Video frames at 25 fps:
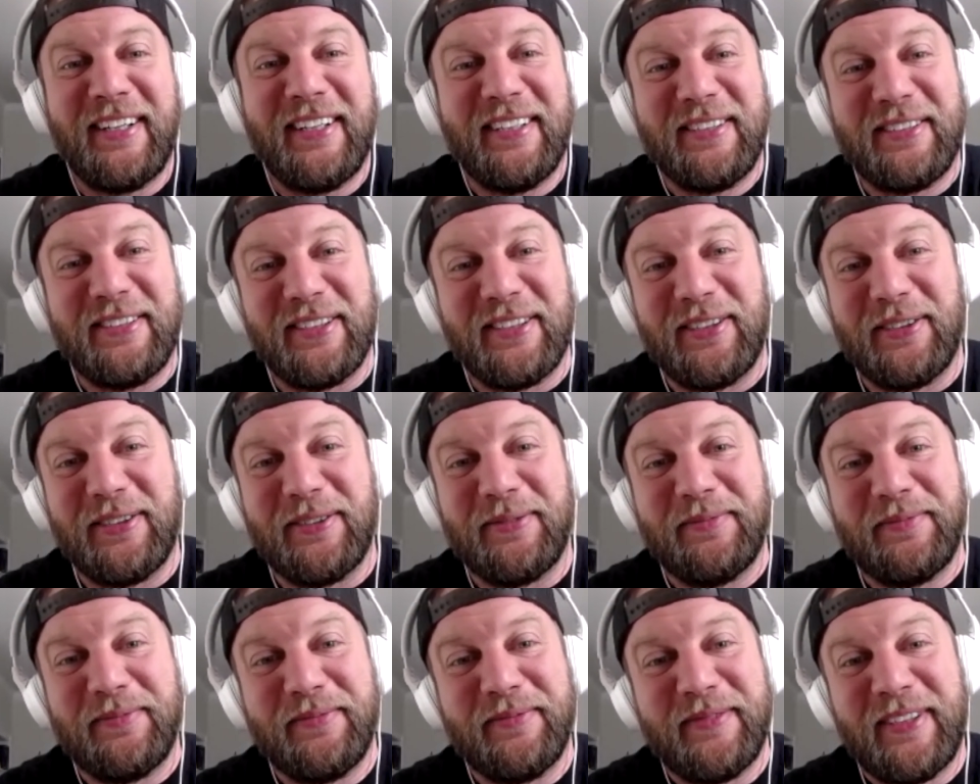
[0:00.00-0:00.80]
So,
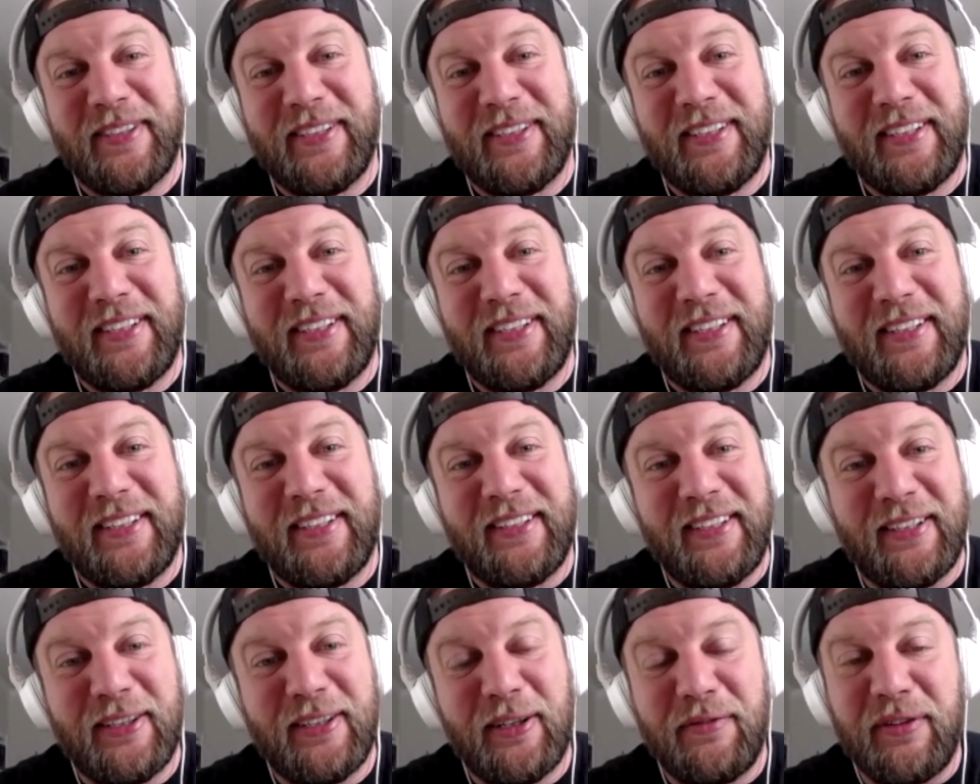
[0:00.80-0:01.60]

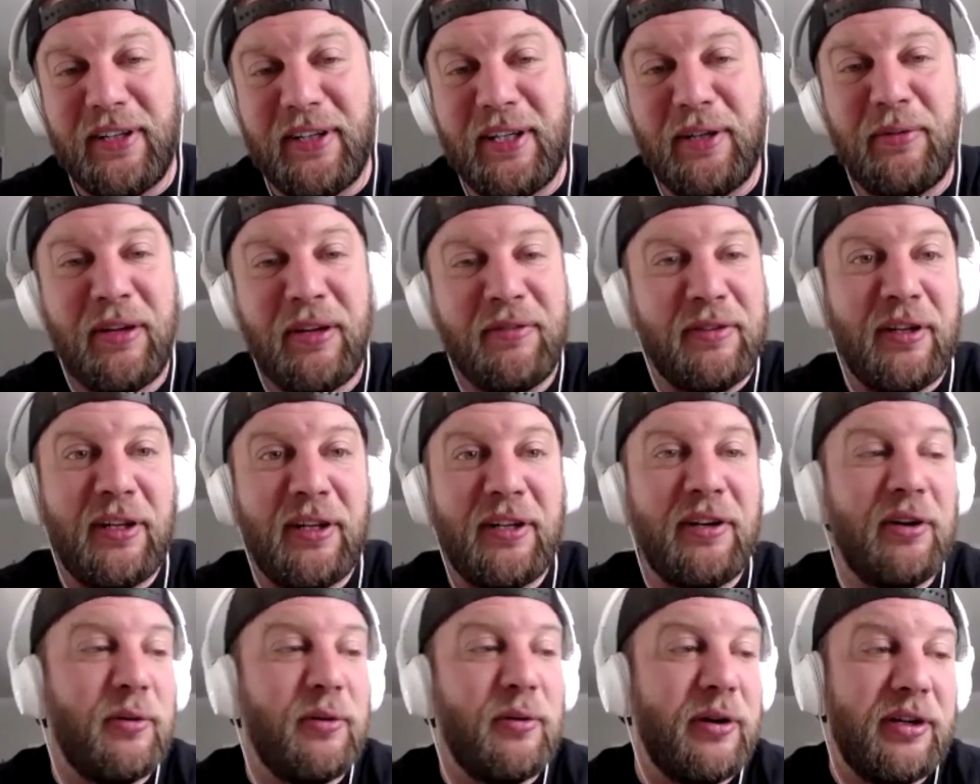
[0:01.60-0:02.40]
if you need to
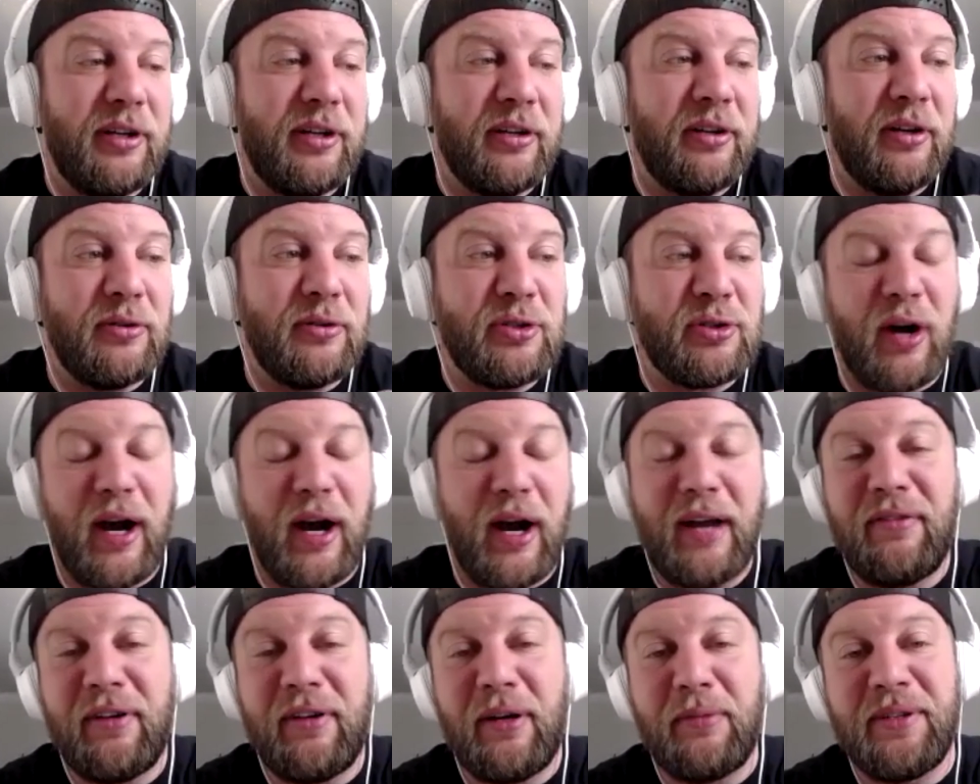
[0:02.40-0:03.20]
know where you can go
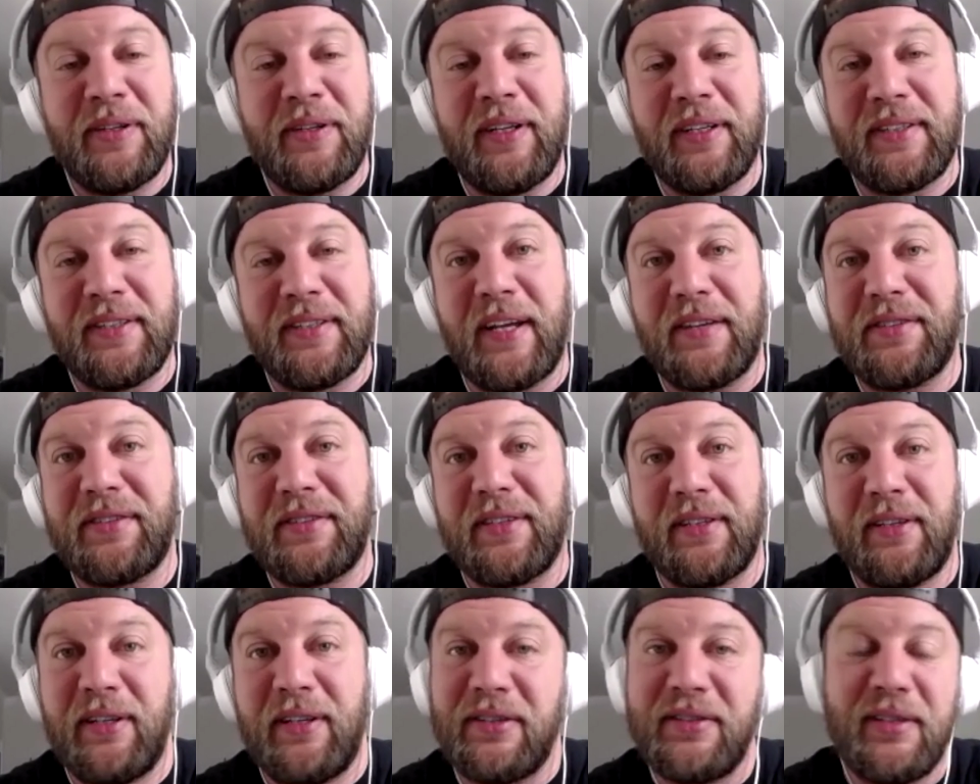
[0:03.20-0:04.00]
drive up to get
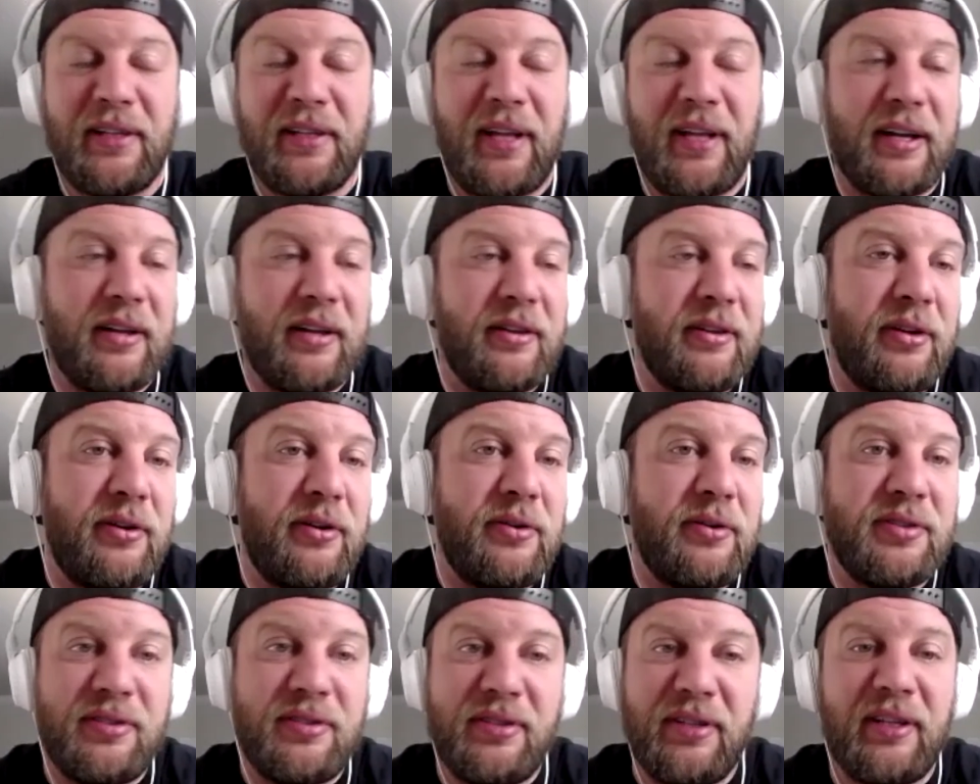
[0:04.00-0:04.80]
tested, there's a lot of
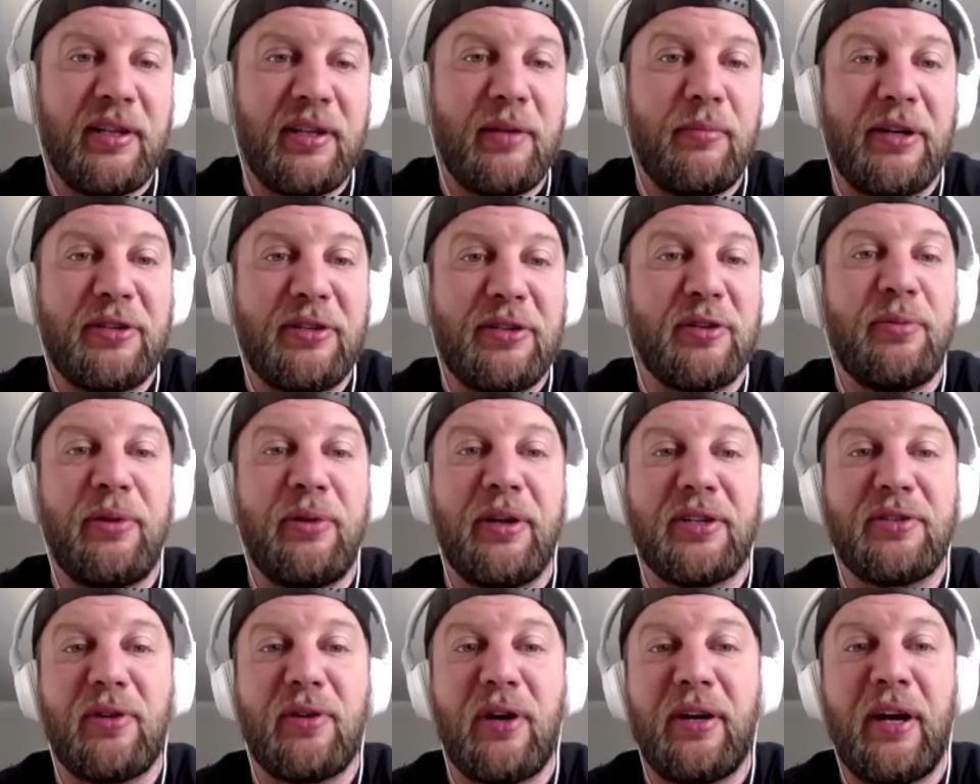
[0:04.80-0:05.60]
those in the
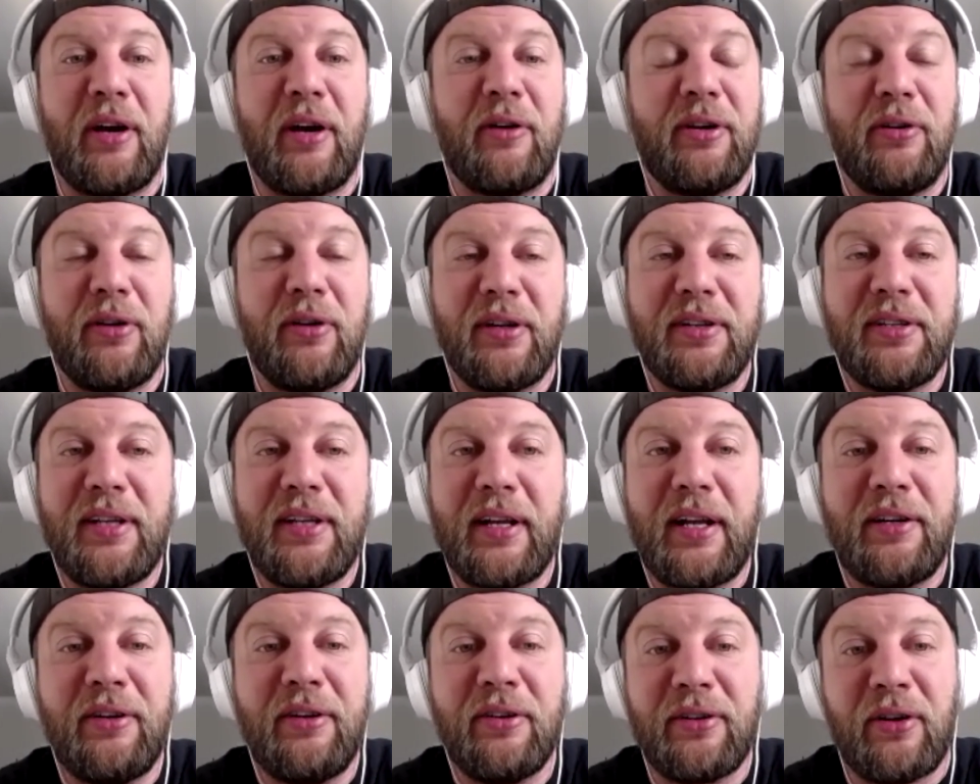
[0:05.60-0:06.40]
Metroplex right now. You don't have to get out
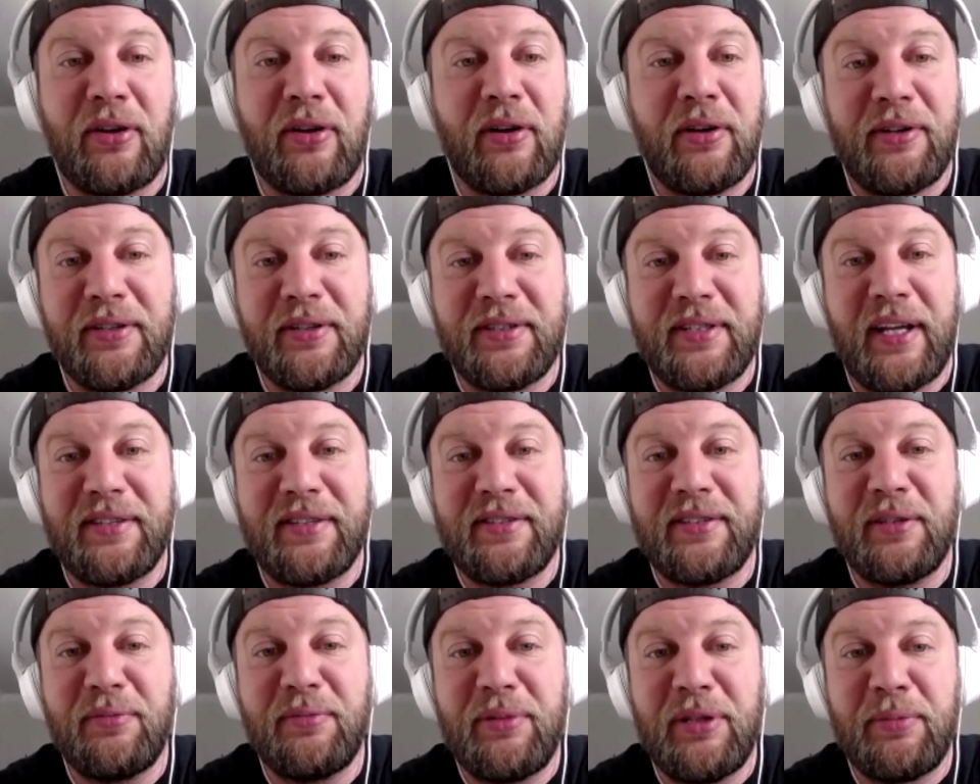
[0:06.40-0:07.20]
of your car. They're
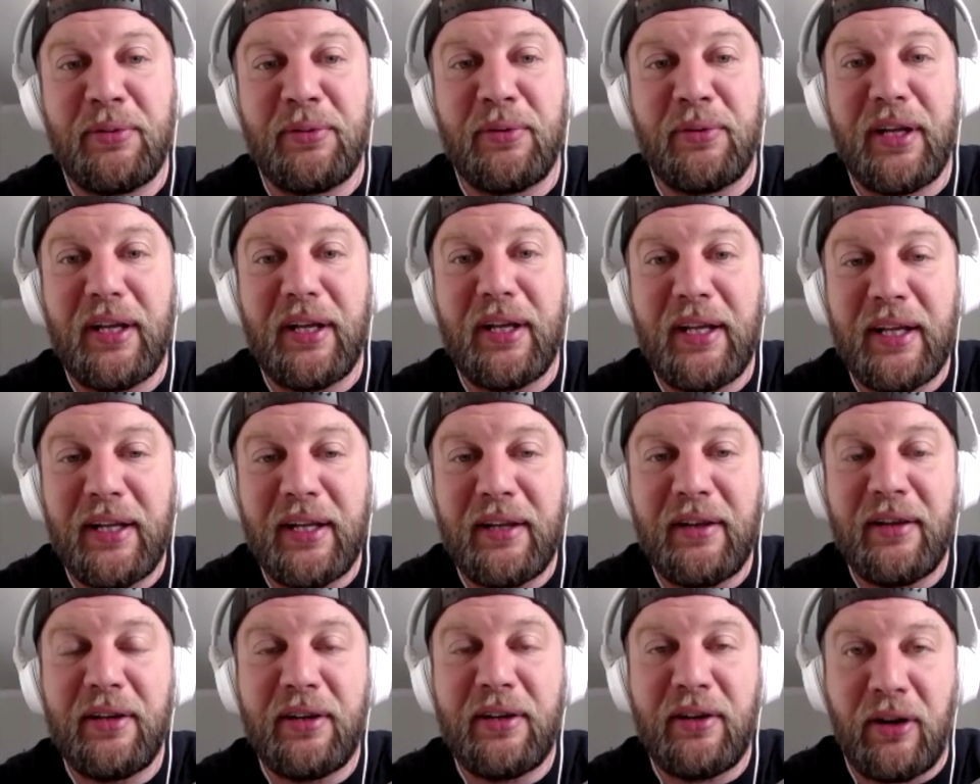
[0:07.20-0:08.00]
testing people in
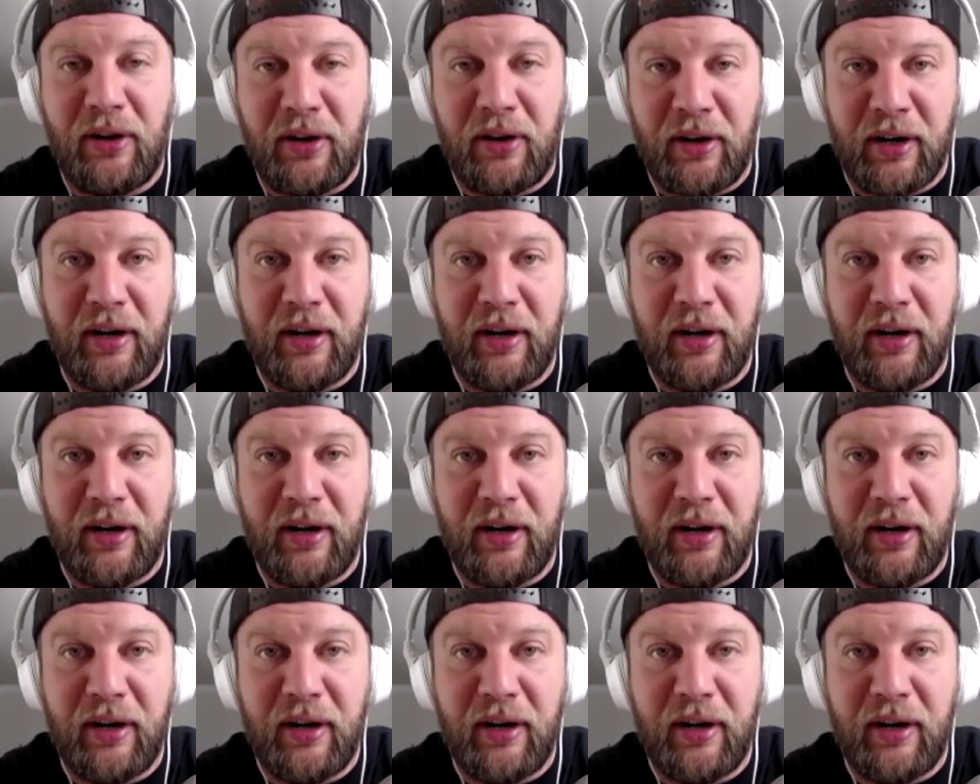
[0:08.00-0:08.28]
the car.